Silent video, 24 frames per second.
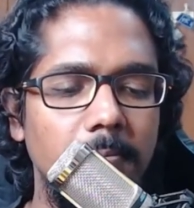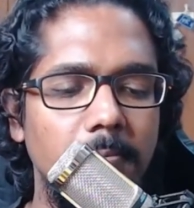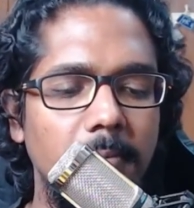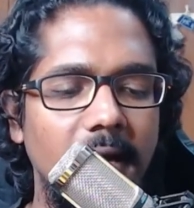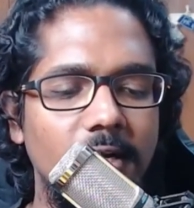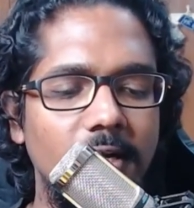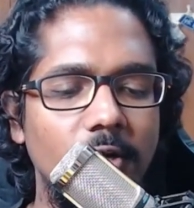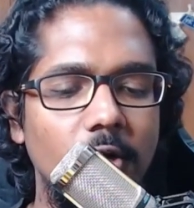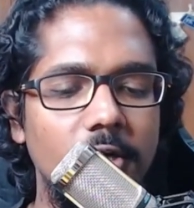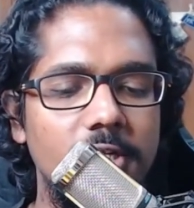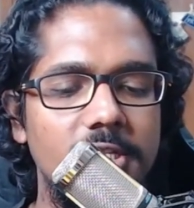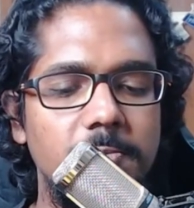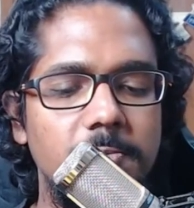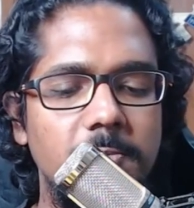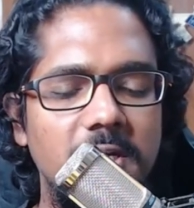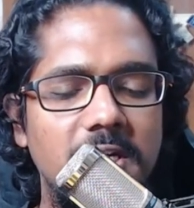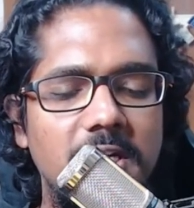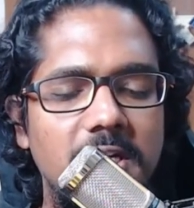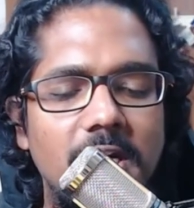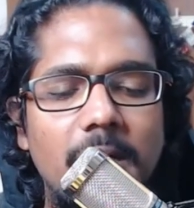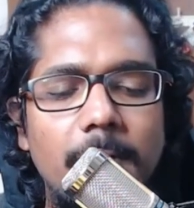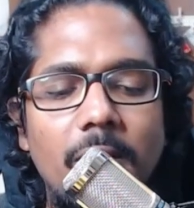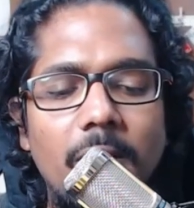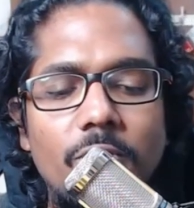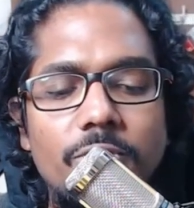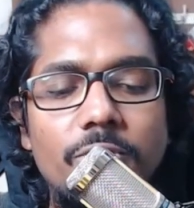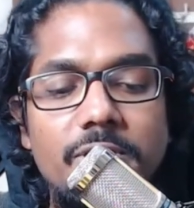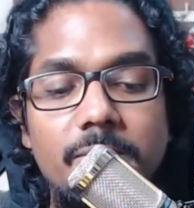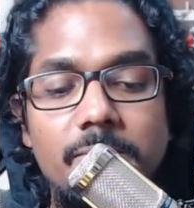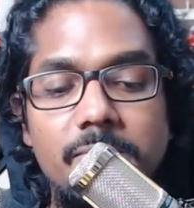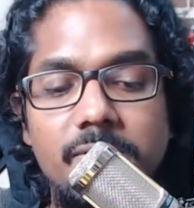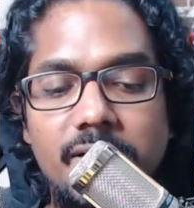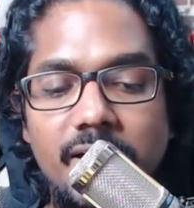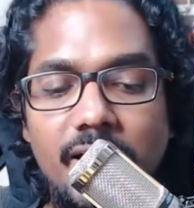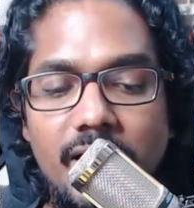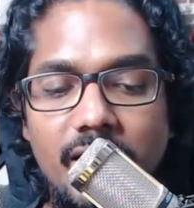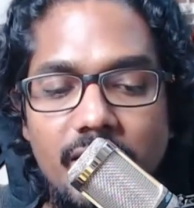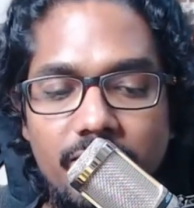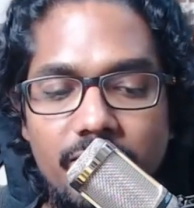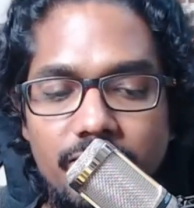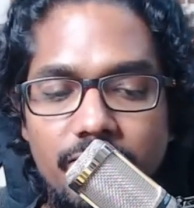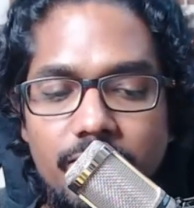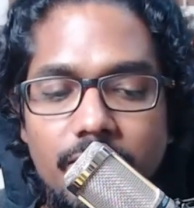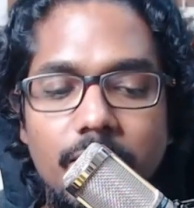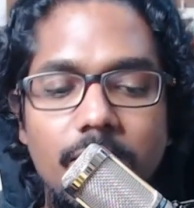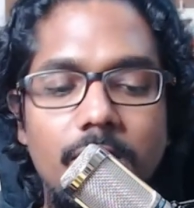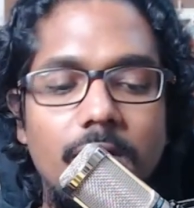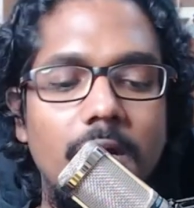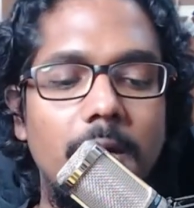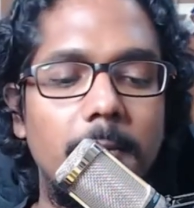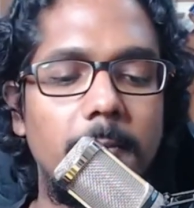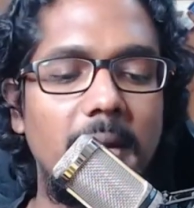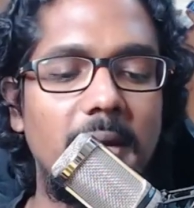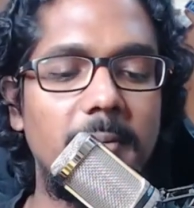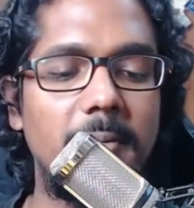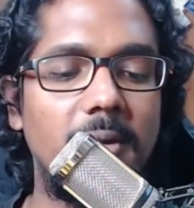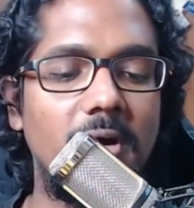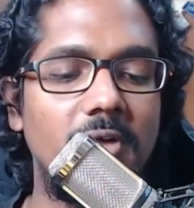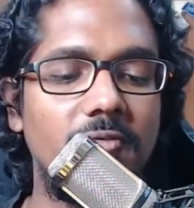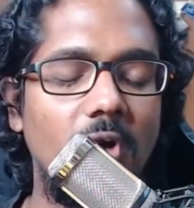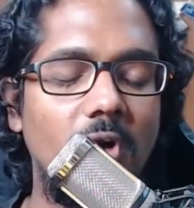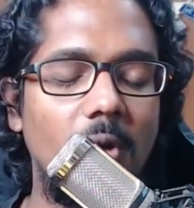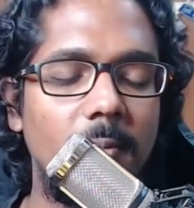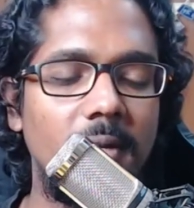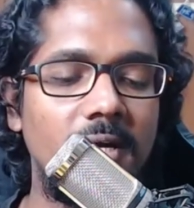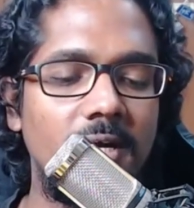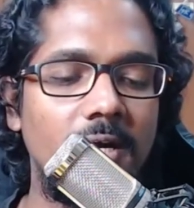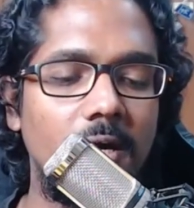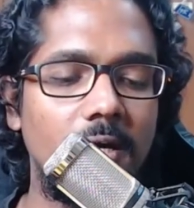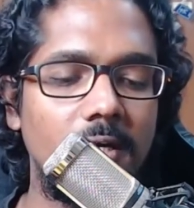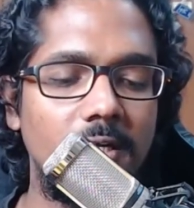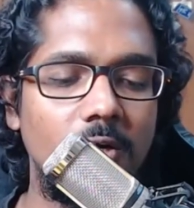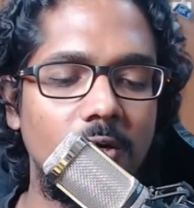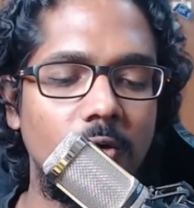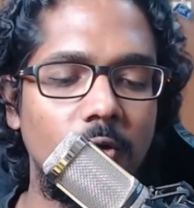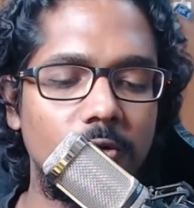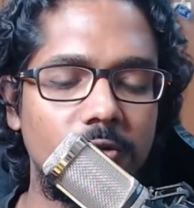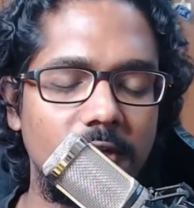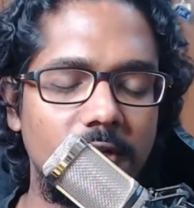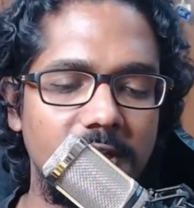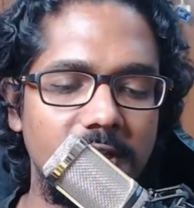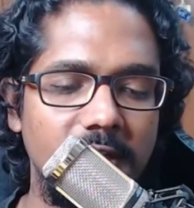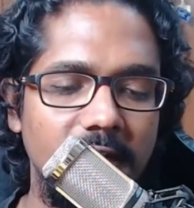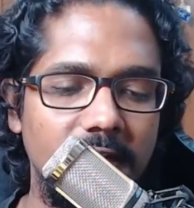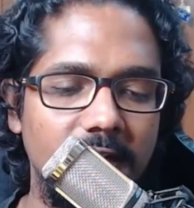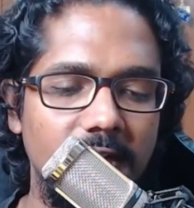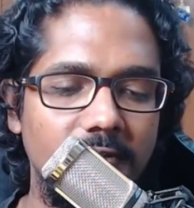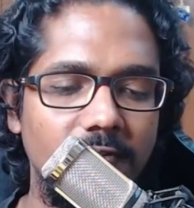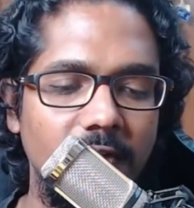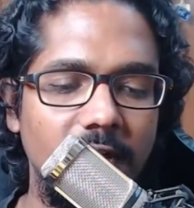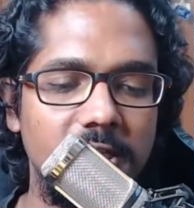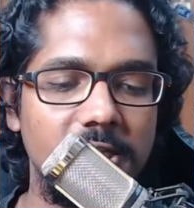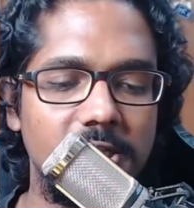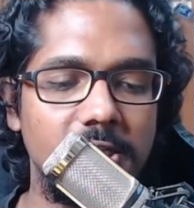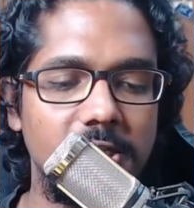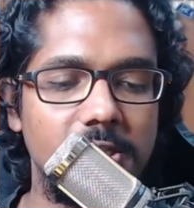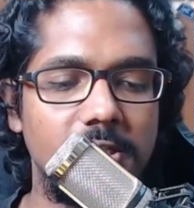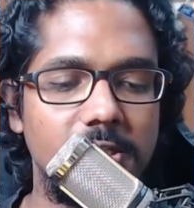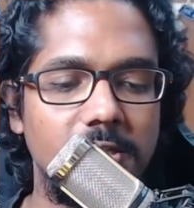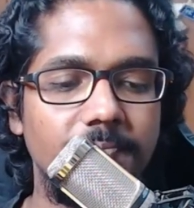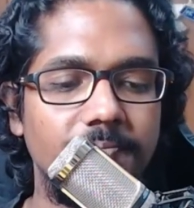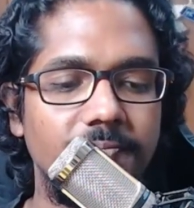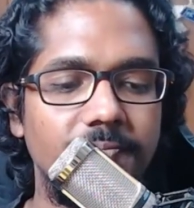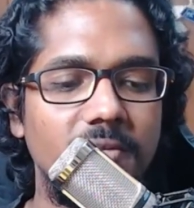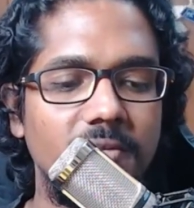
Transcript: by not speaking about himself, by performing Agnihotra sacrifices,